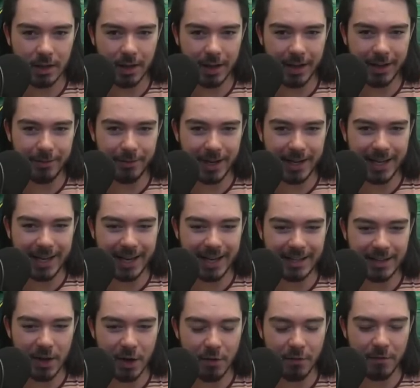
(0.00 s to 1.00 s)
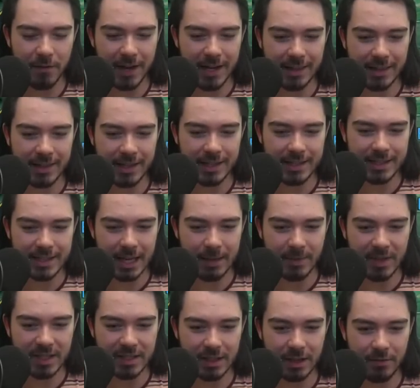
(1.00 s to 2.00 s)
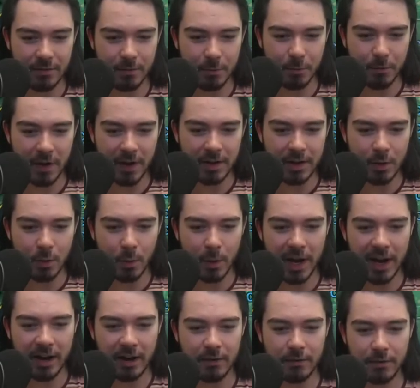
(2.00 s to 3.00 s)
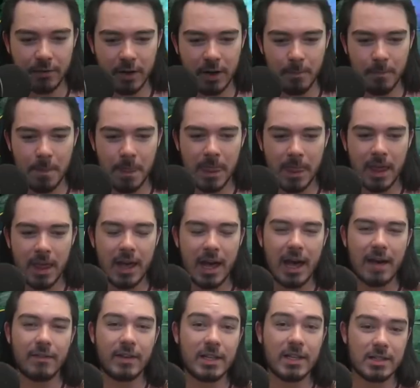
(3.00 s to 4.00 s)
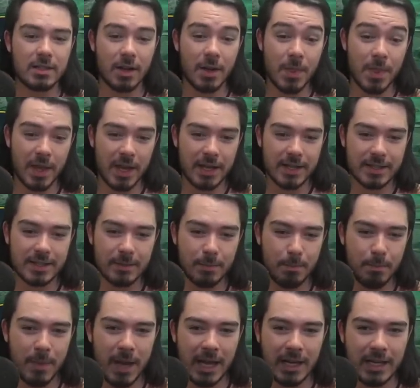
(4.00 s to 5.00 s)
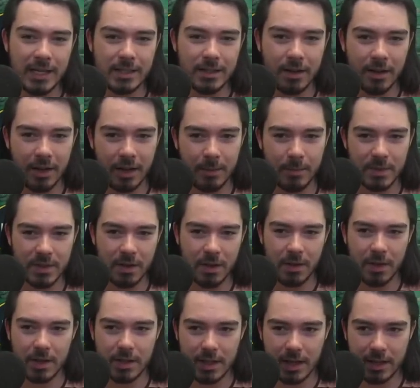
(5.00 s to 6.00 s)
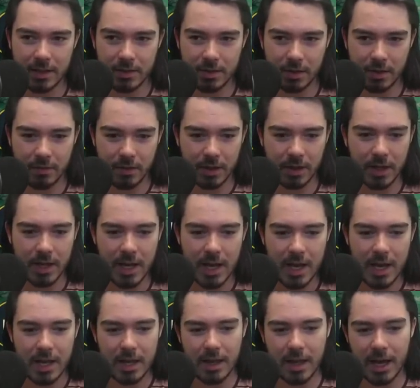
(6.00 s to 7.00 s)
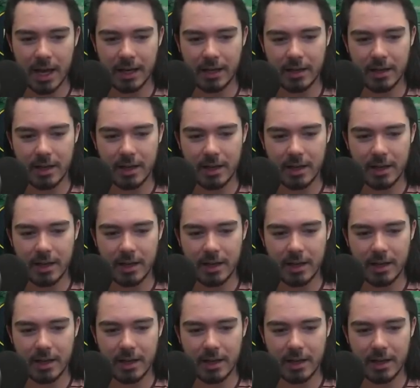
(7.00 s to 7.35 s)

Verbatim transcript: I really had no faith in this team because I'm very aware from having done this many times on the test server, that